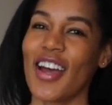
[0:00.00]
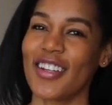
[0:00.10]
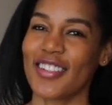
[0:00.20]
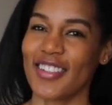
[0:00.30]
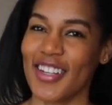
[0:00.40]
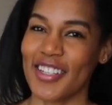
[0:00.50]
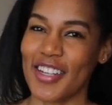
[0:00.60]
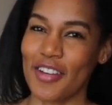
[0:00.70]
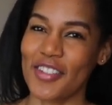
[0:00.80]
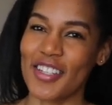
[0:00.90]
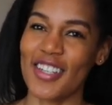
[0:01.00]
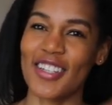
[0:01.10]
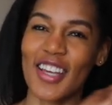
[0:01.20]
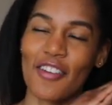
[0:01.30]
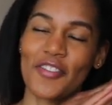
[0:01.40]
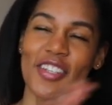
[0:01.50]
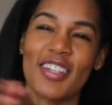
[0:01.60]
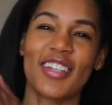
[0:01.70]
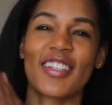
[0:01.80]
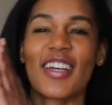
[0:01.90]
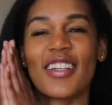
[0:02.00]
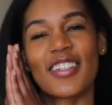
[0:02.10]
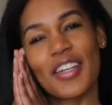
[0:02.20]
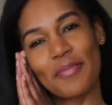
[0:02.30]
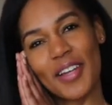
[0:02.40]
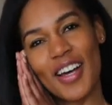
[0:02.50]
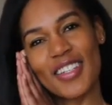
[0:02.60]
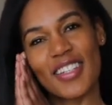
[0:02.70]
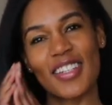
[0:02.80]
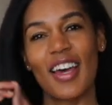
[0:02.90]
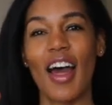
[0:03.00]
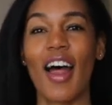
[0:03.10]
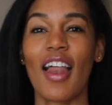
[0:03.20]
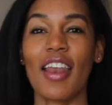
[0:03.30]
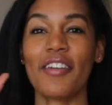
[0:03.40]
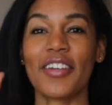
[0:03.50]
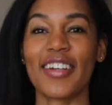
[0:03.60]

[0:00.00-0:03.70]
And until next time, stay safe, stay sane, stay blessed. Love and